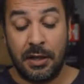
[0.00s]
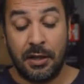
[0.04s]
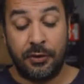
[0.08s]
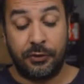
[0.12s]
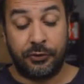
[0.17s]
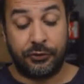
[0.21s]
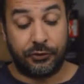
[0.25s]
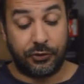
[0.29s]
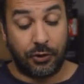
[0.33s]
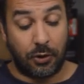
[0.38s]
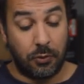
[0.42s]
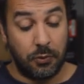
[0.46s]

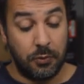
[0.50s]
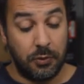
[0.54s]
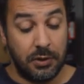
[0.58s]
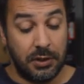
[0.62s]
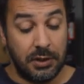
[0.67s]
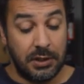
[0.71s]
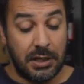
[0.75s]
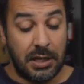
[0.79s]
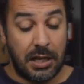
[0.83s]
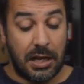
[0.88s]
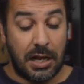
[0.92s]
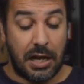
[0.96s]
So
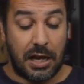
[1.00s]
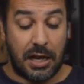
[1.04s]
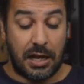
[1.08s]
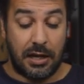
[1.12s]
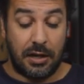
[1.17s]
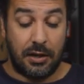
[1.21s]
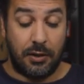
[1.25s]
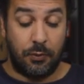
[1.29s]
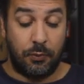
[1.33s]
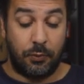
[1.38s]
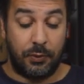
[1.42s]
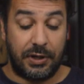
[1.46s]

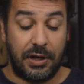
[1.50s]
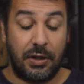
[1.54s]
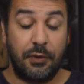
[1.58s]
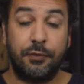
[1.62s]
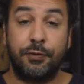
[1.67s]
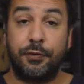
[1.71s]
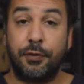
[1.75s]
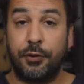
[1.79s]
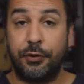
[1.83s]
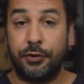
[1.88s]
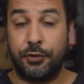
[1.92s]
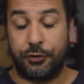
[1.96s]
uh, without
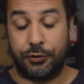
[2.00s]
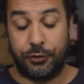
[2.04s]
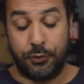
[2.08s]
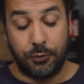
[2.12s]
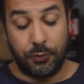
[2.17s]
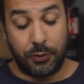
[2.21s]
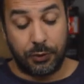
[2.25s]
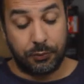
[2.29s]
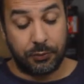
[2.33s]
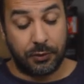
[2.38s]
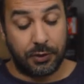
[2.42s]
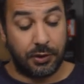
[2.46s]
further ado,
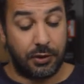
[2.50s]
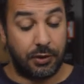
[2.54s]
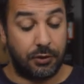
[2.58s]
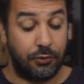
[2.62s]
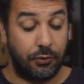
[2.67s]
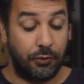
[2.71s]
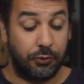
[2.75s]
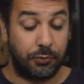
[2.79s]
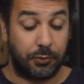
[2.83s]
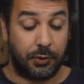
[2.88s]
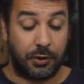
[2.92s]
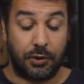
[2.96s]
what we're going to
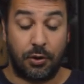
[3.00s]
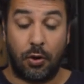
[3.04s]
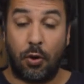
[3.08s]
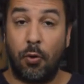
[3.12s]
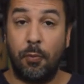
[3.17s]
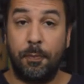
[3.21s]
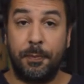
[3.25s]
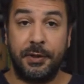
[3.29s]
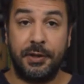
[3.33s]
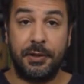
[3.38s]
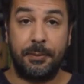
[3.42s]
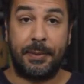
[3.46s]
do is we're going to
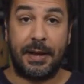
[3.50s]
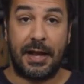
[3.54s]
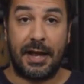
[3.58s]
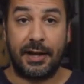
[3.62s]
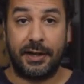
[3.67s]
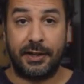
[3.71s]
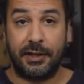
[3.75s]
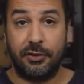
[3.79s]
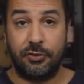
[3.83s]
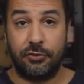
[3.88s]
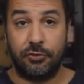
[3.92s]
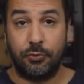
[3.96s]
open the
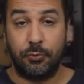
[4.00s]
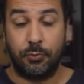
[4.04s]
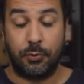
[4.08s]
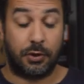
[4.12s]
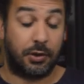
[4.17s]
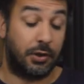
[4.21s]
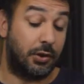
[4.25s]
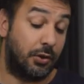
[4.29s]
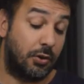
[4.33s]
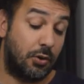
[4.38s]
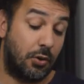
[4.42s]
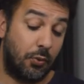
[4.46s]
package. We're
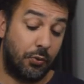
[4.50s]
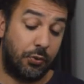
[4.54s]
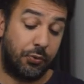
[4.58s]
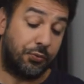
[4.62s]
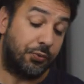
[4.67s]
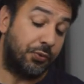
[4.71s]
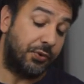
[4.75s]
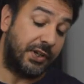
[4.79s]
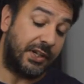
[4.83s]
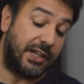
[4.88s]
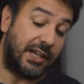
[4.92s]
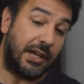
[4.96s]
going to go
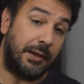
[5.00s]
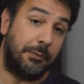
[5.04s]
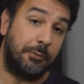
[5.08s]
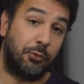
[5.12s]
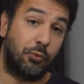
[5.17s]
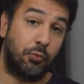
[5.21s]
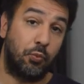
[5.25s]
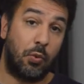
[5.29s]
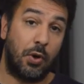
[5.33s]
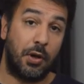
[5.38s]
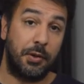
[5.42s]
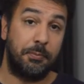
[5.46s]
through the
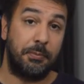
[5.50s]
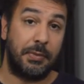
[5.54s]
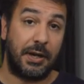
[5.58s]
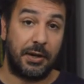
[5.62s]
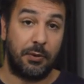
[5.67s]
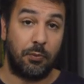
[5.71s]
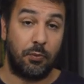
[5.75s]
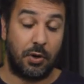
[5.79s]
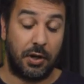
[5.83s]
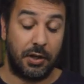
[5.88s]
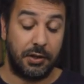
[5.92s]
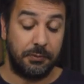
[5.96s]
games one
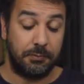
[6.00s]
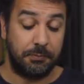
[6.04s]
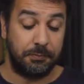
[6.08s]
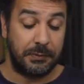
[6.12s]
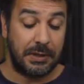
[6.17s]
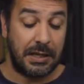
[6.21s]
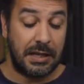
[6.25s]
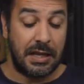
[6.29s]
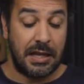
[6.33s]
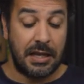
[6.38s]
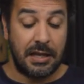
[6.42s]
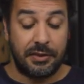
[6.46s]
by one.
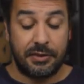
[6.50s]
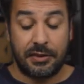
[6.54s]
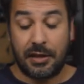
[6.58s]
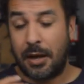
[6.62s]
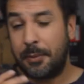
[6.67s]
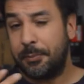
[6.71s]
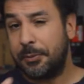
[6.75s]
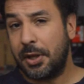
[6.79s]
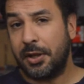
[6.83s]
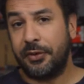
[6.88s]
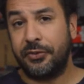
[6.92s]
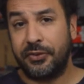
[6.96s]

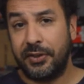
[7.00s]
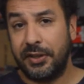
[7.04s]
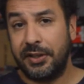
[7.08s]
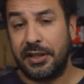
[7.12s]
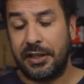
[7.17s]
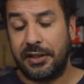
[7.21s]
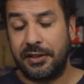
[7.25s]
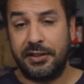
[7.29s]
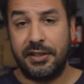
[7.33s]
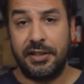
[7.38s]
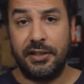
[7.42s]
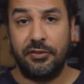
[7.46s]
Now, I'm not saying
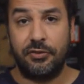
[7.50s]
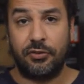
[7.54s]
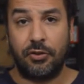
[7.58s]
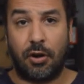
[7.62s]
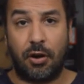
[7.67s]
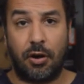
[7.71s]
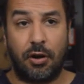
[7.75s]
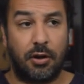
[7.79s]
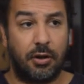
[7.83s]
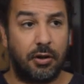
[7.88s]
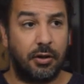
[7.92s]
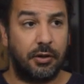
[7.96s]
that these
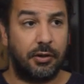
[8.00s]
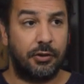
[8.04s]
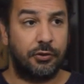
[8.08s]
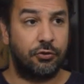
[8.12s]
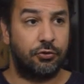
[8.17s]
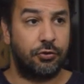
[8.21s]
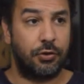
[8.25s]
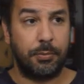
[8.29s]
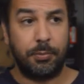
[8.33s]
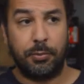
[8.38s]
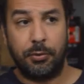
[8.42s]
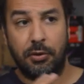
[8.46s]
are
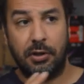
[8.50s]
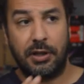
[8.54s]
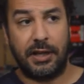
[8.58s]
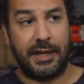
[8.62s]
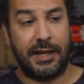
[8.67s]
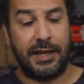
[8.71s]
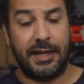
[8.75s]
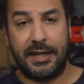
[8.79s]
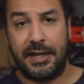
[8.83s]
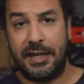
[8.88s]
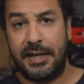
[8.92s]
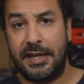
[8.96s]

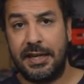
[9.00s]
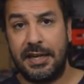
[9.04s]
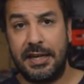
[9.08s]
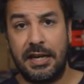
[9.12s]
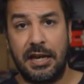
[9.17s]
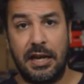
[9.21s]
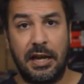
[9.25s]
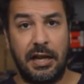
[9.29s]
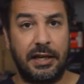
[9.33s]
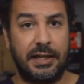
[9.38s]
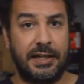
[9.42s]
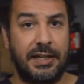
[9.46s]

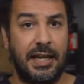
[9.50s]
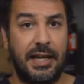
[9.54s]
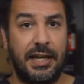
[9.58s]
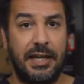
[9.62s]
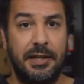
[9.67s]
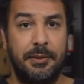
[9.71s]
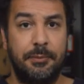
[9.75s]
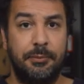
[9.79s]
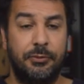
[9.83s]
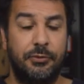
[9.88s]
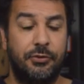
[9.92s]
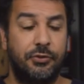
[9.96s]
AAA
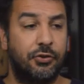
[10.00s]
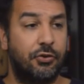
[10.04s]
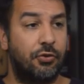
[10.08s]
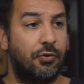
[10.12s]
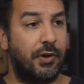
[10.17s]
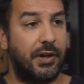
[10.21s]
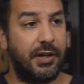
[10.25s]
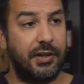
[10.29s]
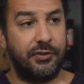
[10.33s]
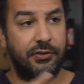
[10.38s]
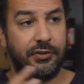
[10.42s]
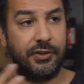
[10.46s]
games,
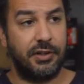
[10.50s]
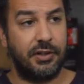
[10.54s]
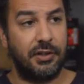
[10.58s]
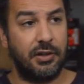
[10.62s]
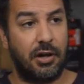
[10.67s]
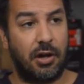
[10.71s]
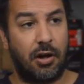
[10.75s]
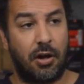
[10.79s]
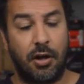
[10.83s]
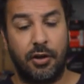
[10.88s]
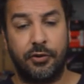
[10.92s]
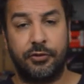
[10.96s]

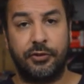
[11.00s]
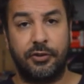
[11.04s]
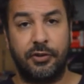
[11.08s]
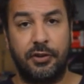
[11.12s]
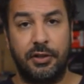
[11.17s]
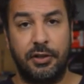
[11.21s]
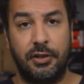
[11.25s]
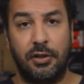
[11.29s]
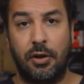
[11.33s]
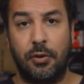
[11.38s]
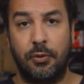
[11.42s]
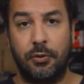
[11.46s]
crazy, awesome,
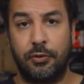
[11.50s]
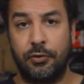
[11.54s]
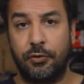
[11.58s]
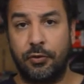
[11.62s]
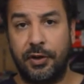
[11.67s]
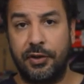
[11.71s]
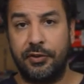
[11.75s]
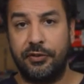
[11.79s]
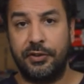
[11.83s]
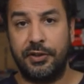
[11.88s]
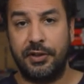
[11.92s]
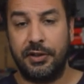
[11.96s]
you know,
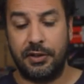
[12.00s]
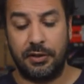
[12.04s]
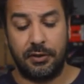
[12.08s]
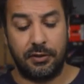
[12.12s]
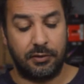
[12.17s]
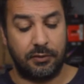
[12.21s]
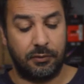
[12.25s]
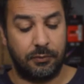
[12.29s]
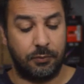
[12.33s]
crazy,